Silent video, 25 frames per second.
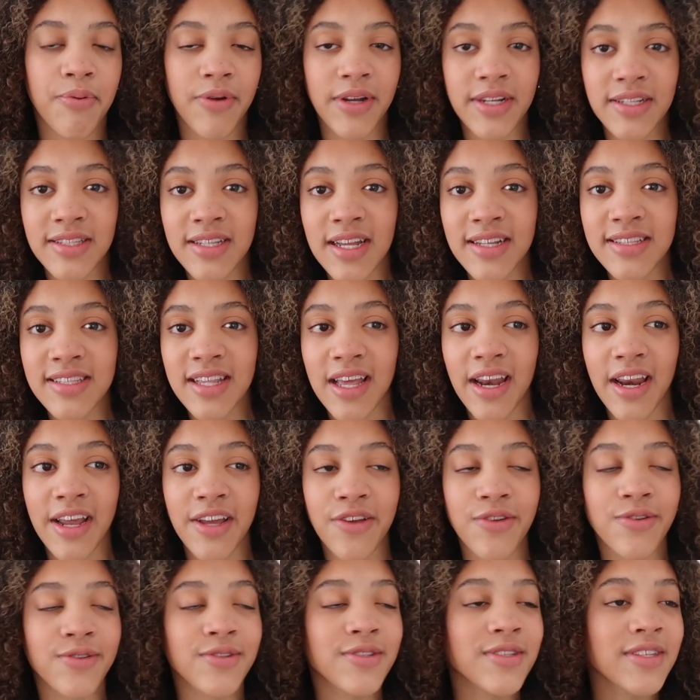presets that I
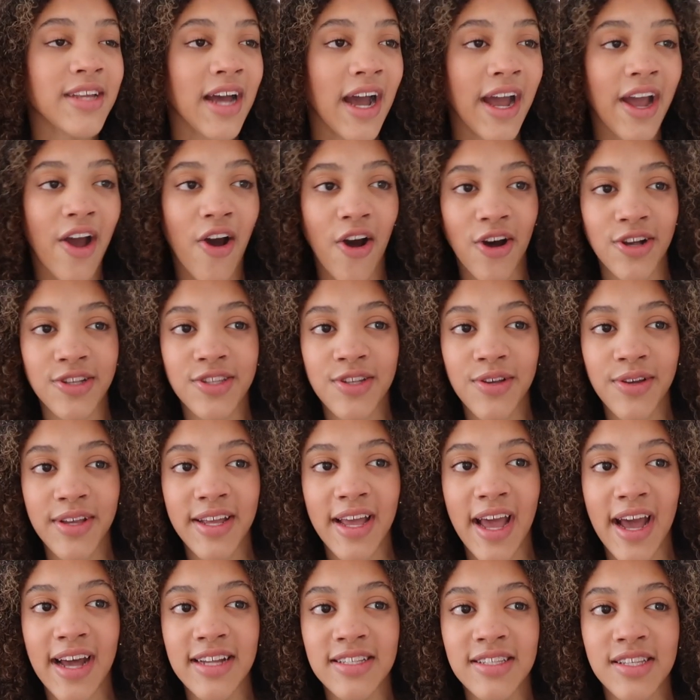use, I also
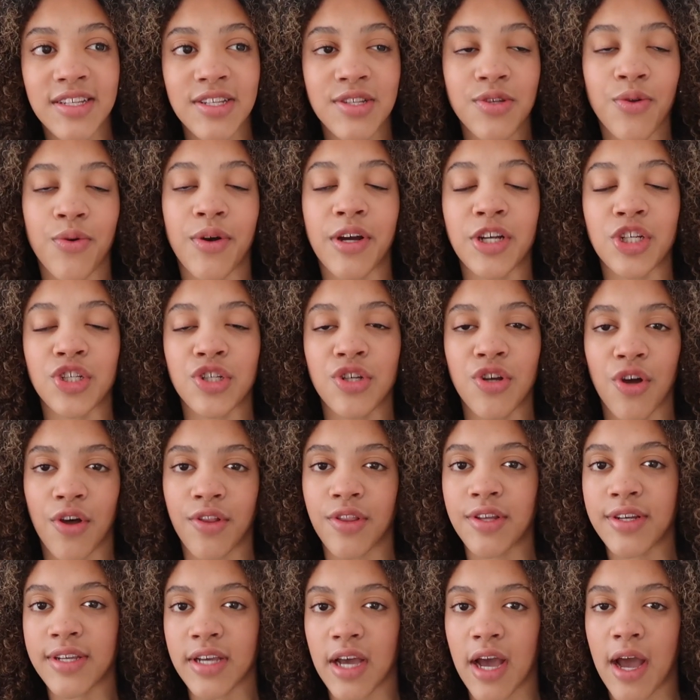get asked this question
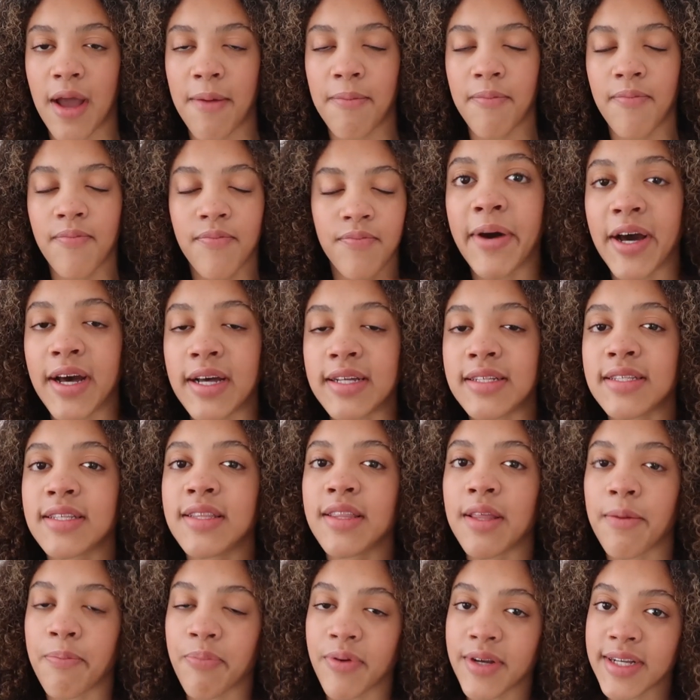all the time, but
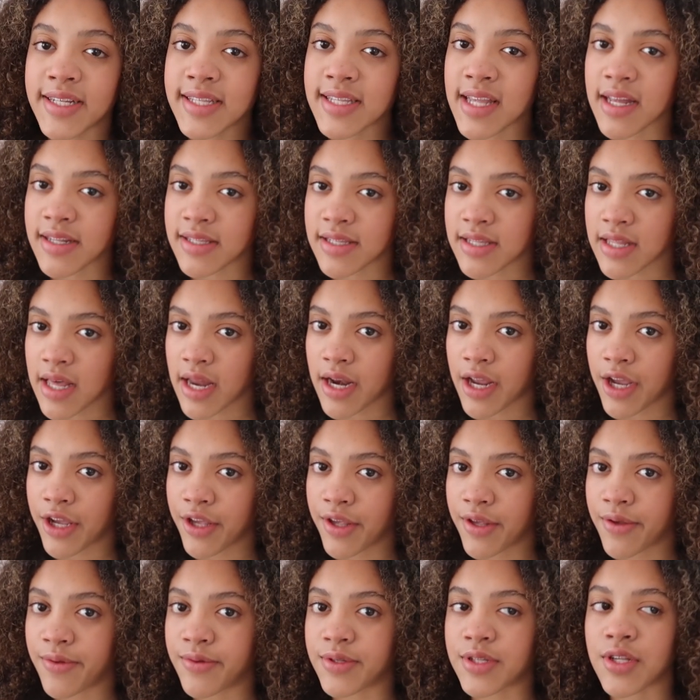the presets that I
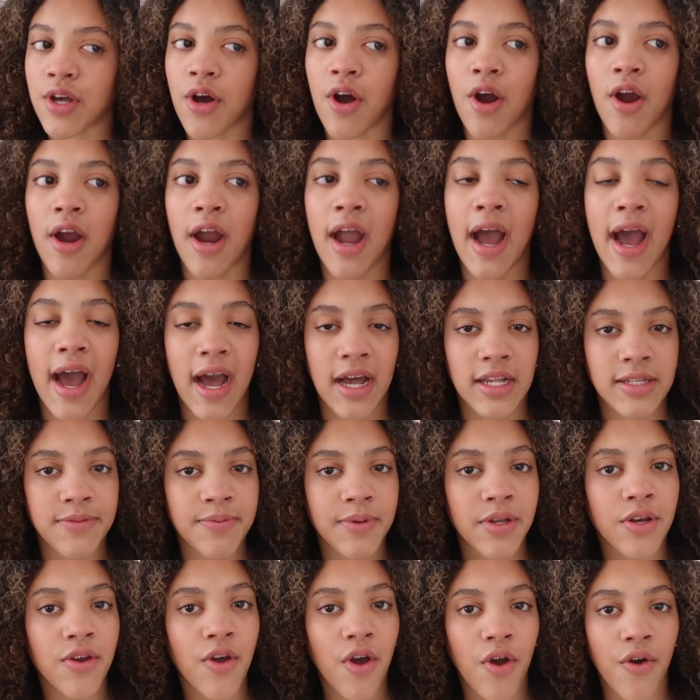use are
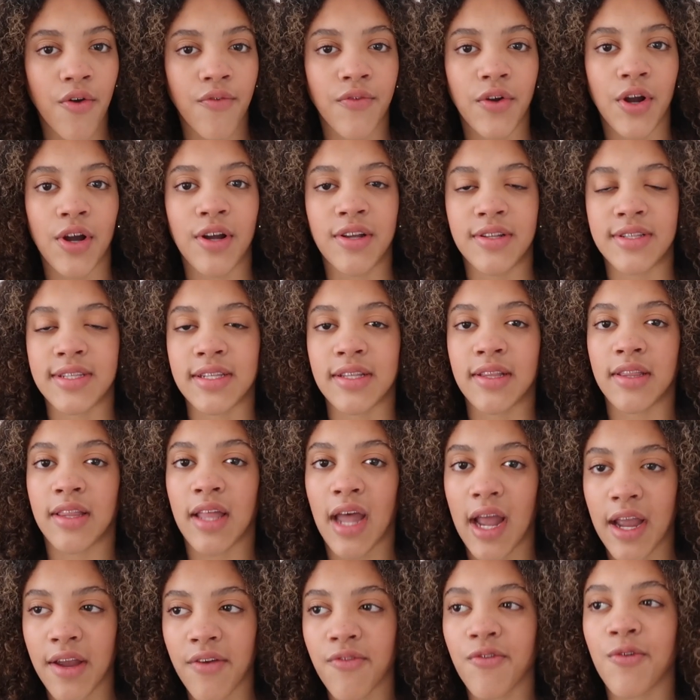Aspen Ovard's
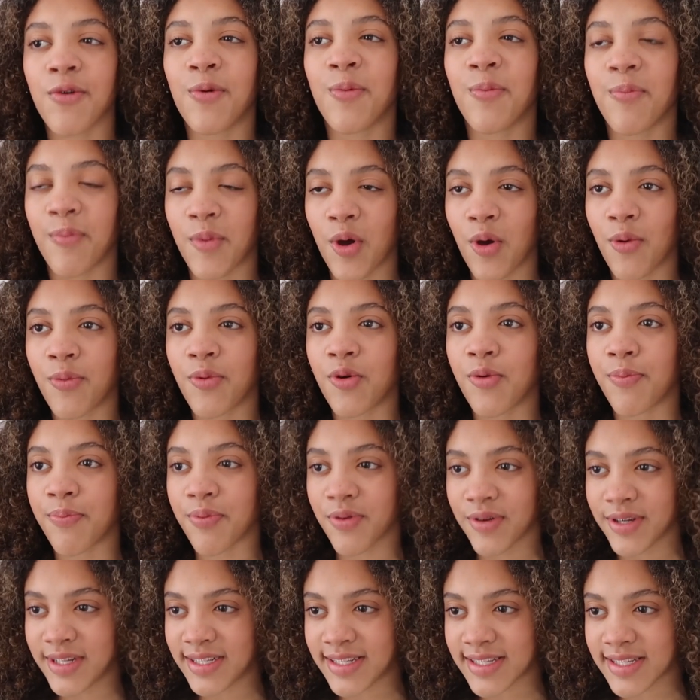Lightroom mobile
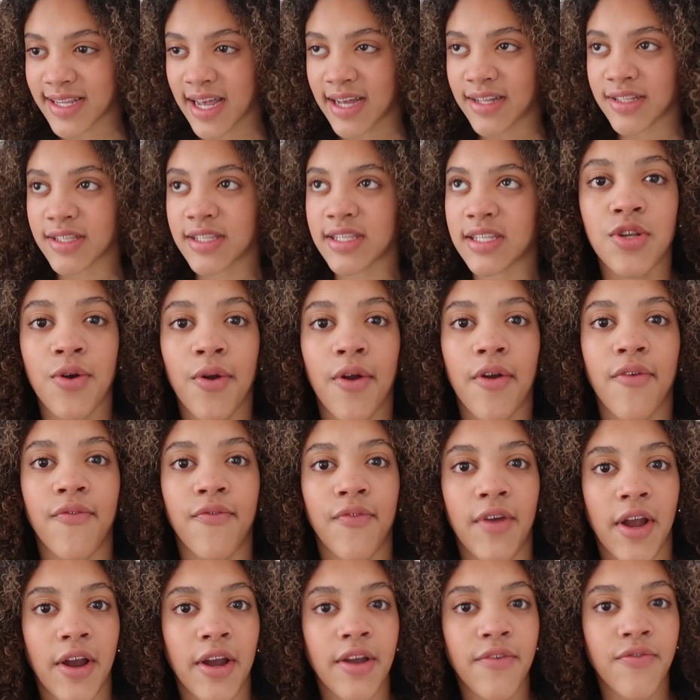presets. So her
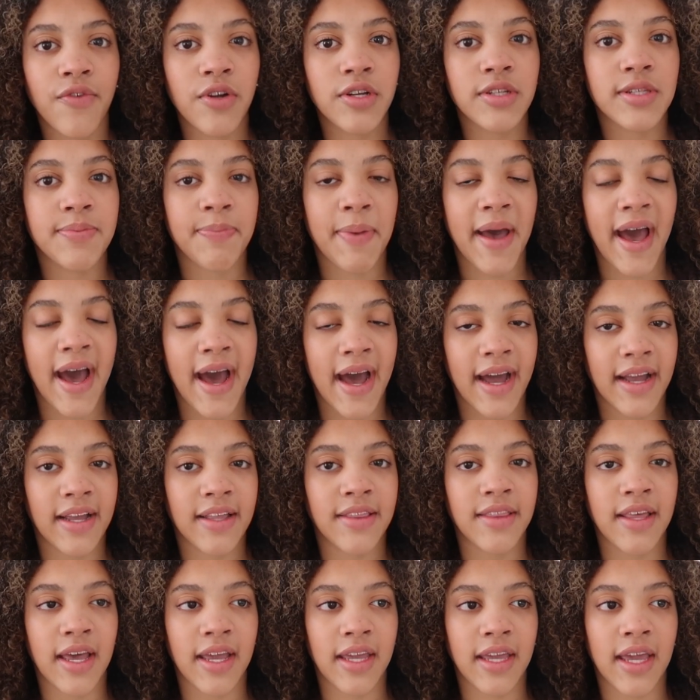very first
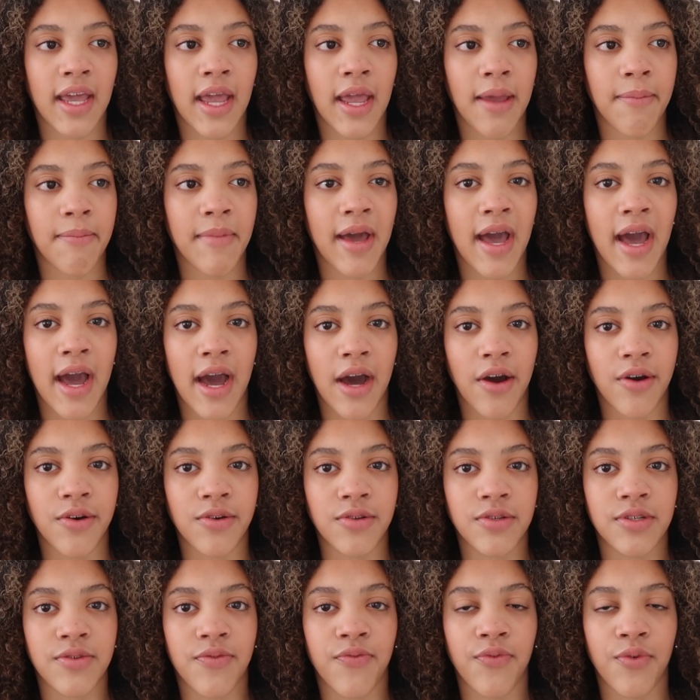pack that came
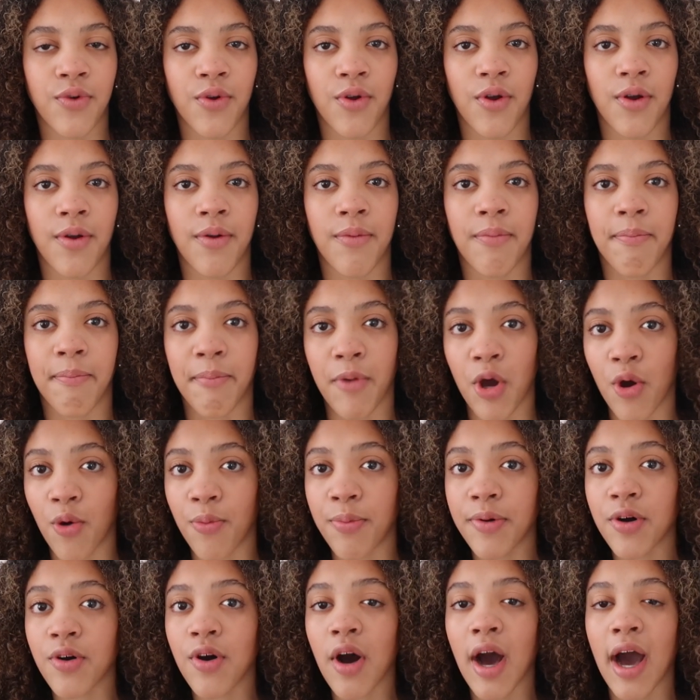out for
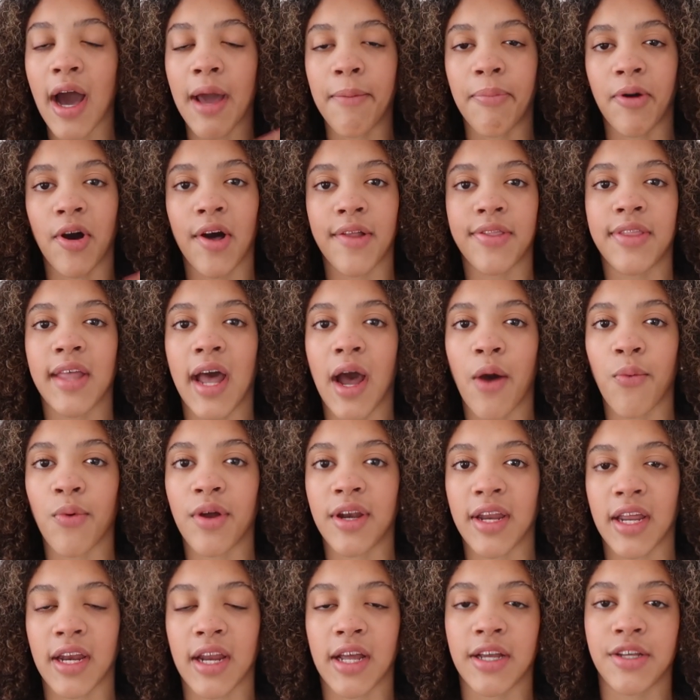mobile, I bought that
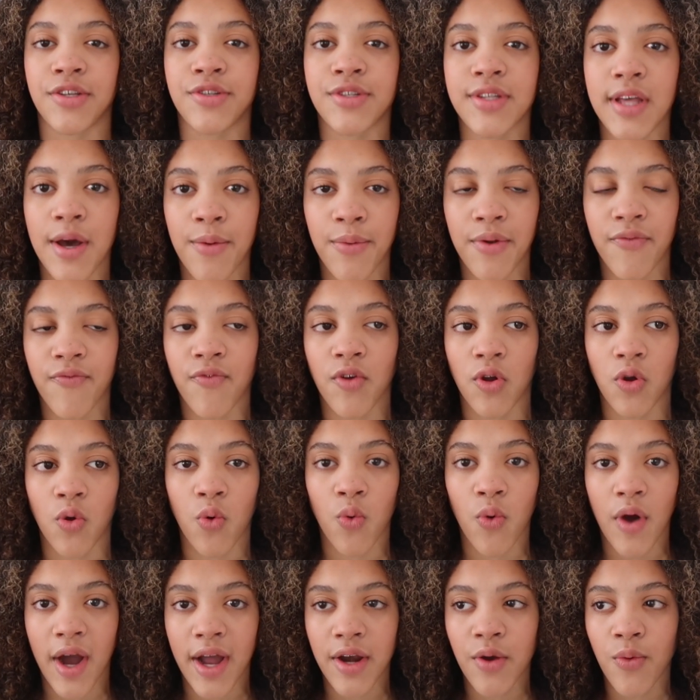one and I used that one for
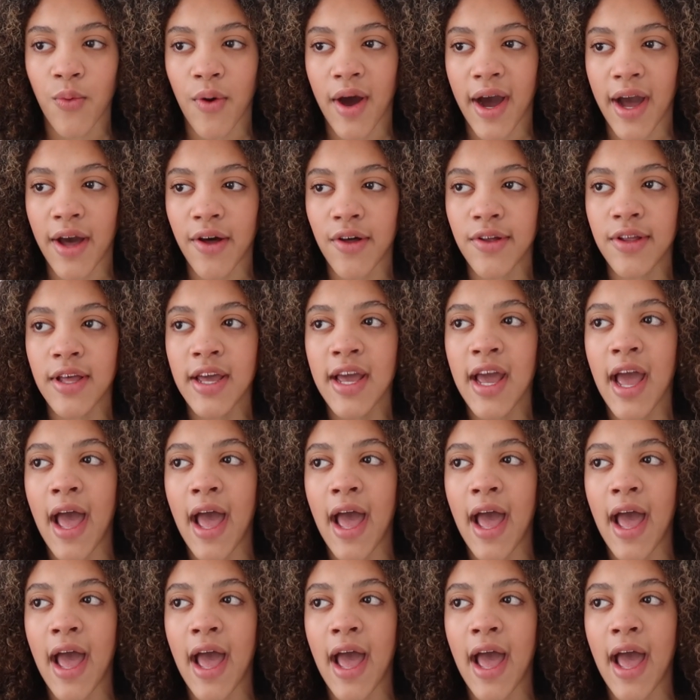quite a while,